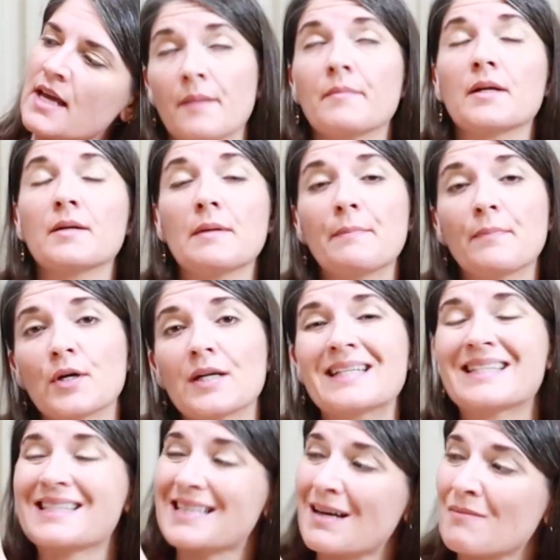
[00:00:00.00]
I'm going to be
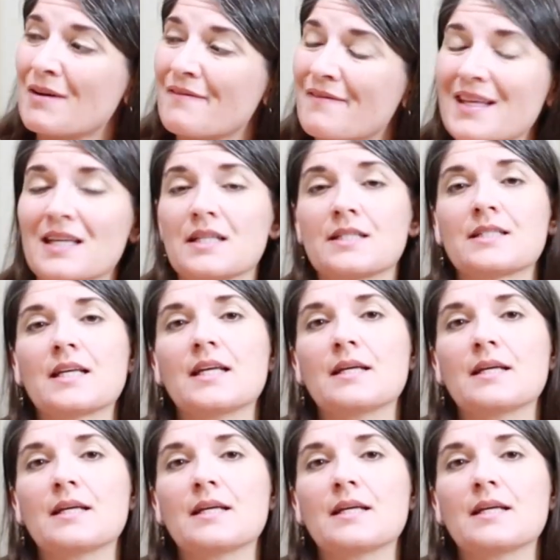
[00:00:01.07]
putting some of this